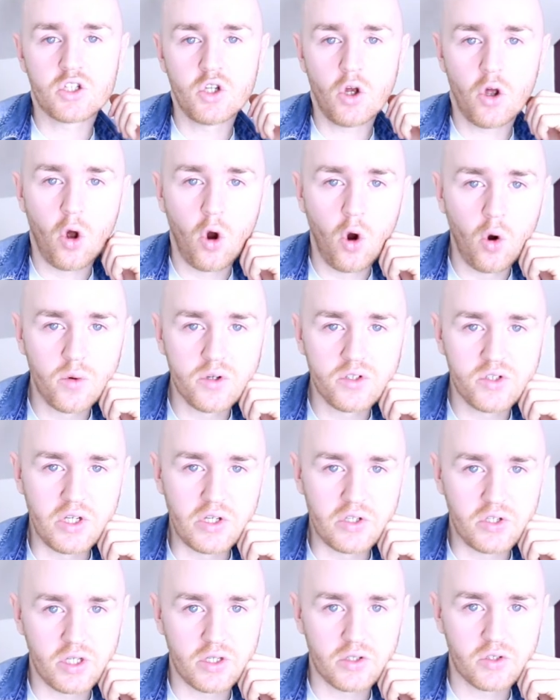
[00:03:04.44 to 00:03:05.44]
not always
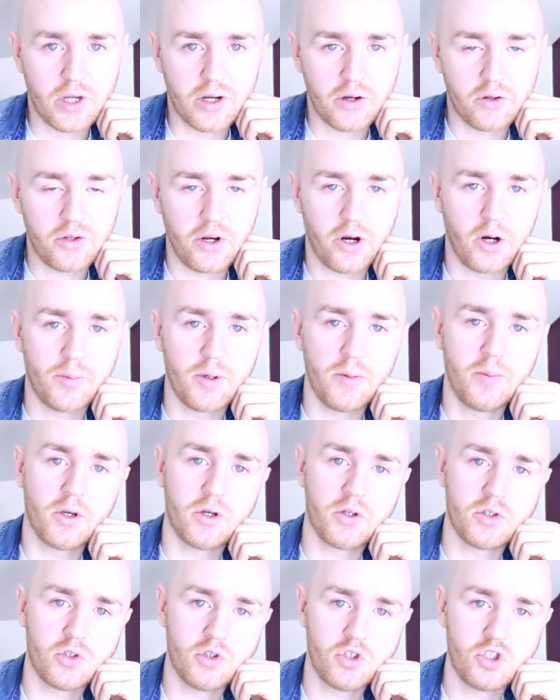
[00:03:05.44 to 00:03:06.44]
easy in psychotherapy
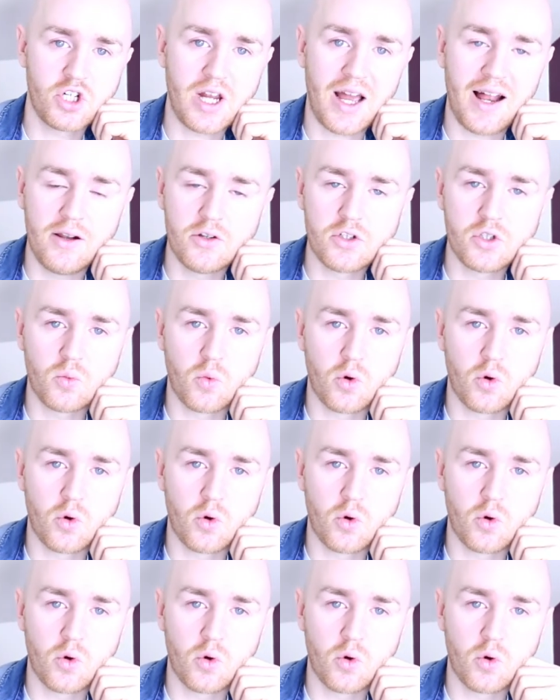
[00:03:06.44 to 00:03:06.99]
because there's challenging